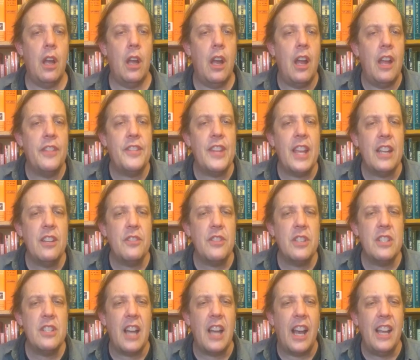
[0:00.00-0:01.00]
at the end of
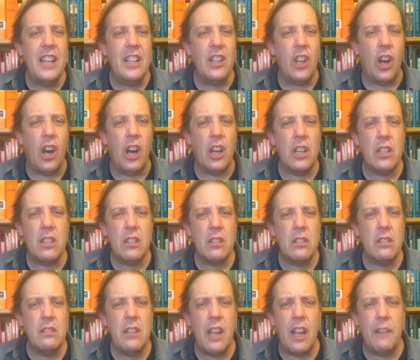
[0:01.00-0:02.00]
the dialogue,
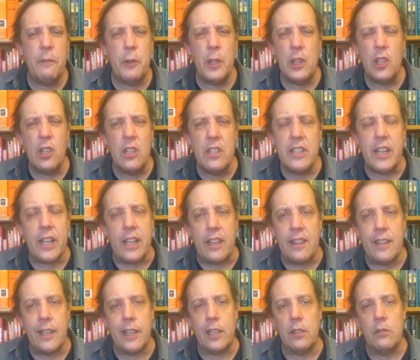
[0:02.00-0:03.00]
have we learned
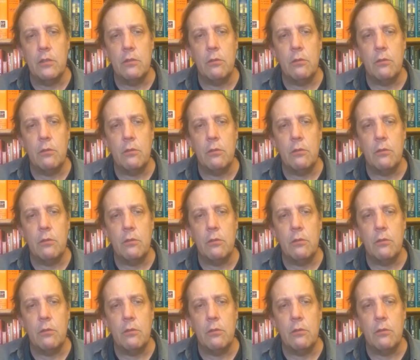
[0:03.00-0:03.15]
anything?